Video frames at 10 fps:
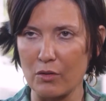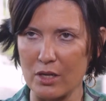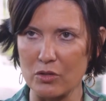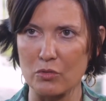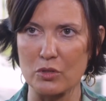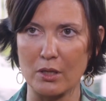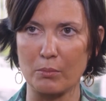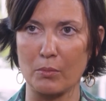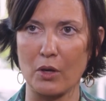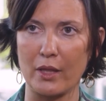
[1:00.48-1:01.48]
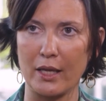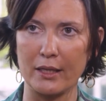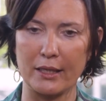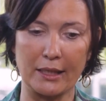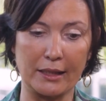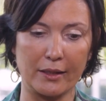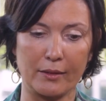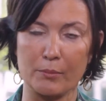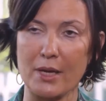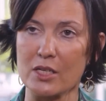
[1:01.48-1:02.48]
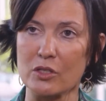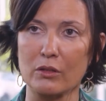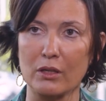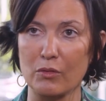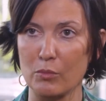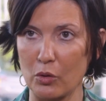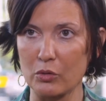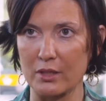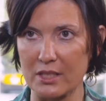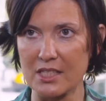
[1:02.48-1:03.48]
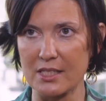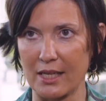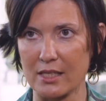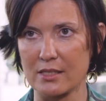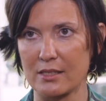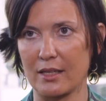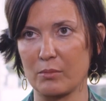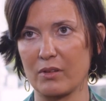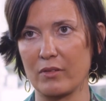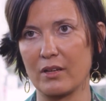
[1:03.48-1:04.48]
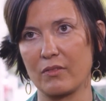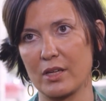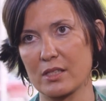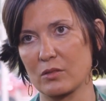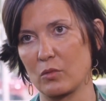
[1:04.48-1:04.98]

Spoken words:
relationship model based on a remote assistance that perfectly fits